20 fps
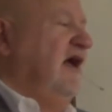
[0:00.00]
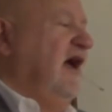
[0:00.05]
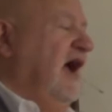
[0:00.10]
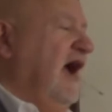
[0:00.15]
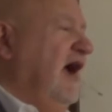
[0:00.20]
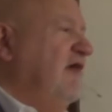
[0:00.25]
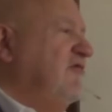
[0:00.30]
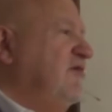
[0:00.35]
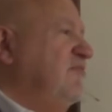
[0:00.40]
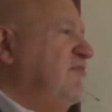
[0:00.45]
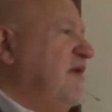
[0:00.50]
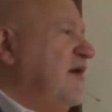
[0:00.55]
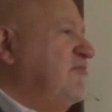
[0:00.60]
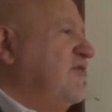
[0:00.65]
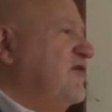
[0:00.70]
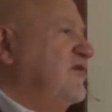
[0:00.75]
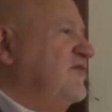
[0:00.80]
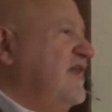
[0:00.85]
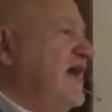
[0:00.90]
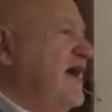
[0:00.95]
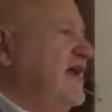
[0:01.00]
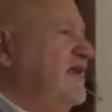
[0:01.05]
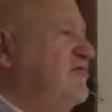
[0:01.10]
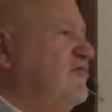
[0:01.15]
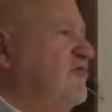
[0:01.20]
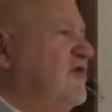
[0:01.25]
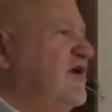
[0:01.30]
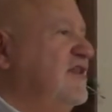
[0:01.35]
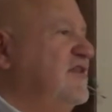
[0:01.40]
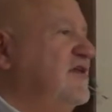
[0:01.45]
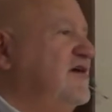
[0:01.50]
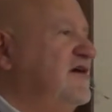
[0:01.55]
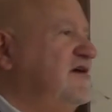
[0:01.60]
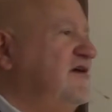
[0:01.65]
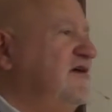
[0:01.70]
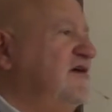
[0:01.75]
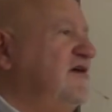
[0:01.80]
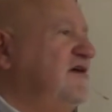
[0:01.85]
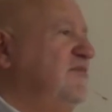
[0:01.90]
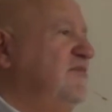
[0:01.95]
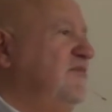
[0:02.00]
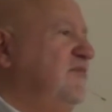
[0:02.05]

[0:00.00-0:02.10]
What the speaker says: I remember that one of the